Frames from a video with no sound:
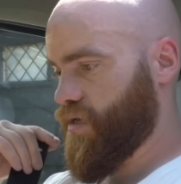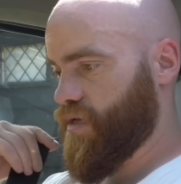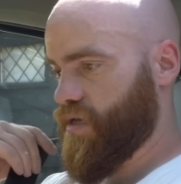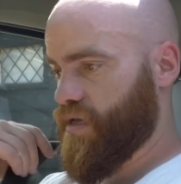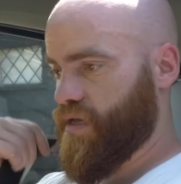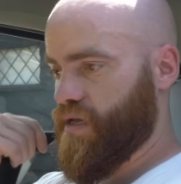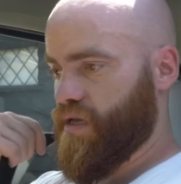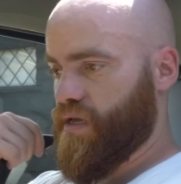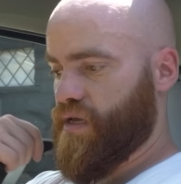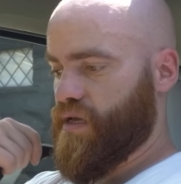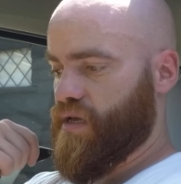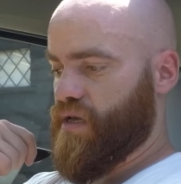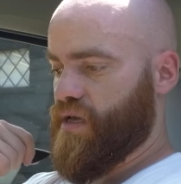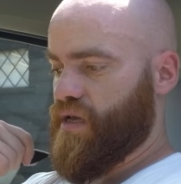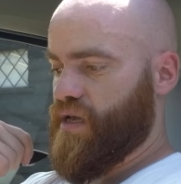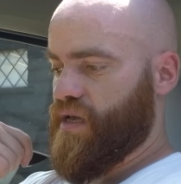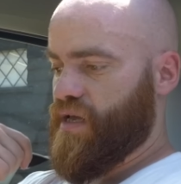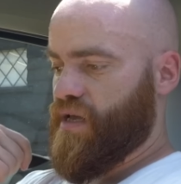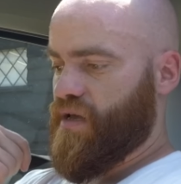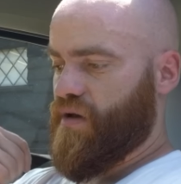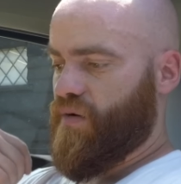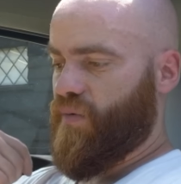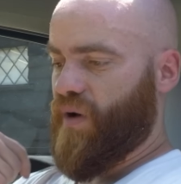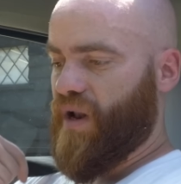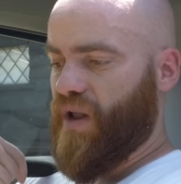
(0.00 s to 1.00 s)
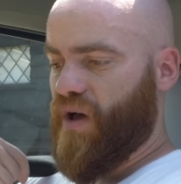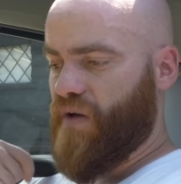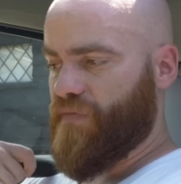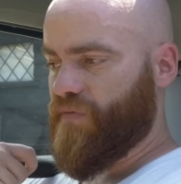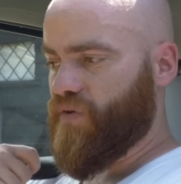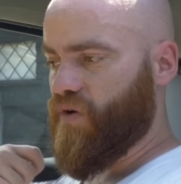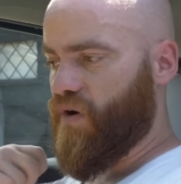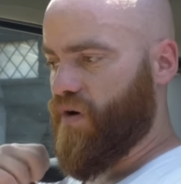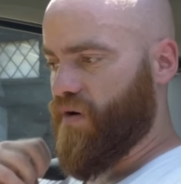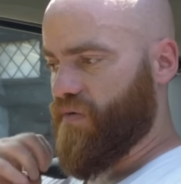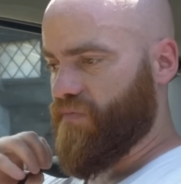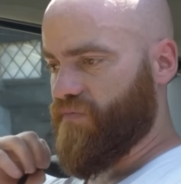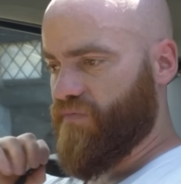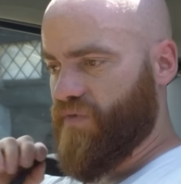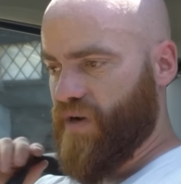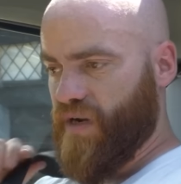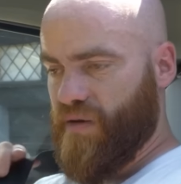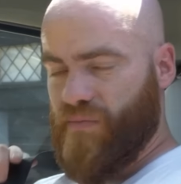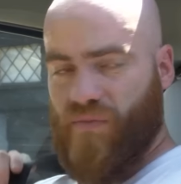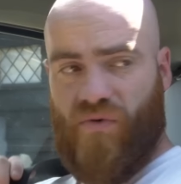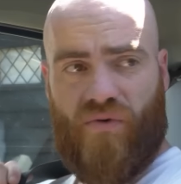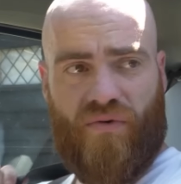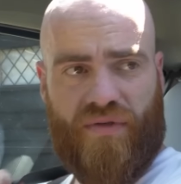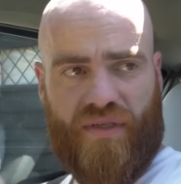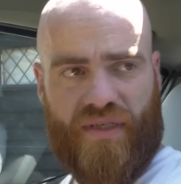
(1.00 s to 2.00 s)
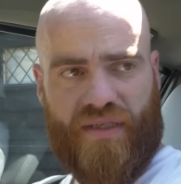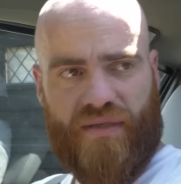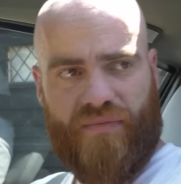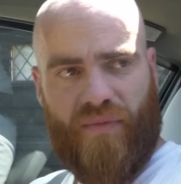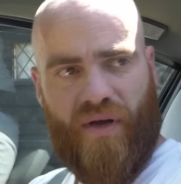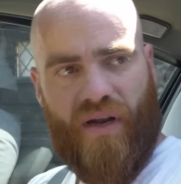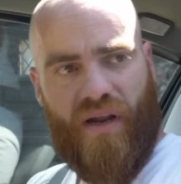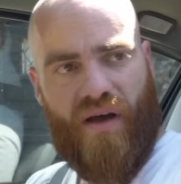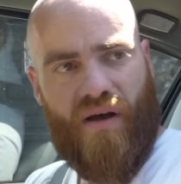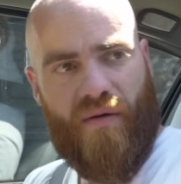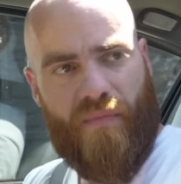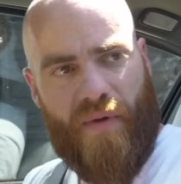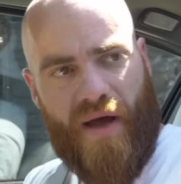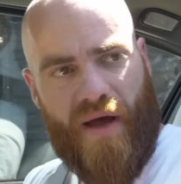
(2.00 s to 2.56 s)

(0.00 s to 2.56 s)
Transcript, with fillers: it's not pleasant. Well, I've got rigor mortis in my lower